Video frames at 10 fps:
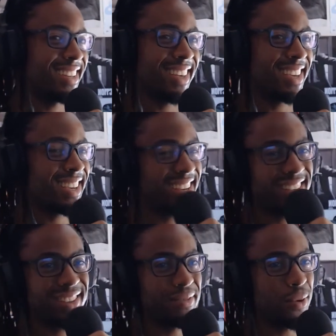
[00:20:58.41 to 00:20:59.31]
Like
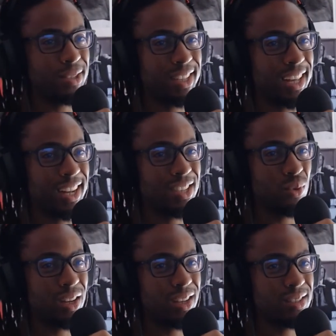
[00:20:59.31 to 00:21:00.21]
unfortunately, that is what
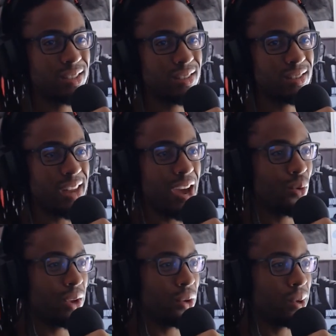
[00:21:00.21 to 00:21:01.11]
it is. And now
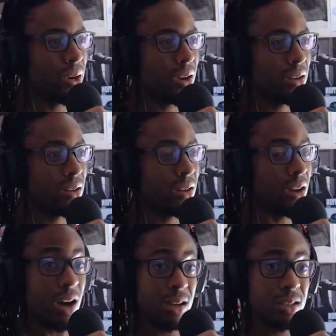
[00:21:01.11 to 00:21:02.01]
here we are in
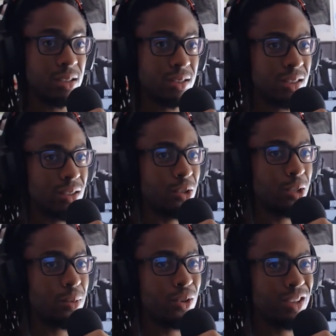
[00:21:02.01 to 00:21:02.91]
August. Holy
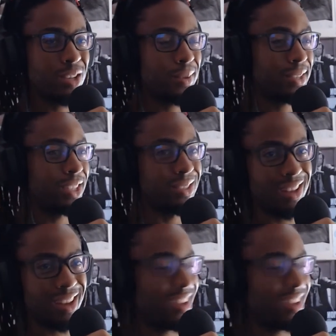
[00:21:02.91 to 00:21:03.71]
moly! I was about to say July.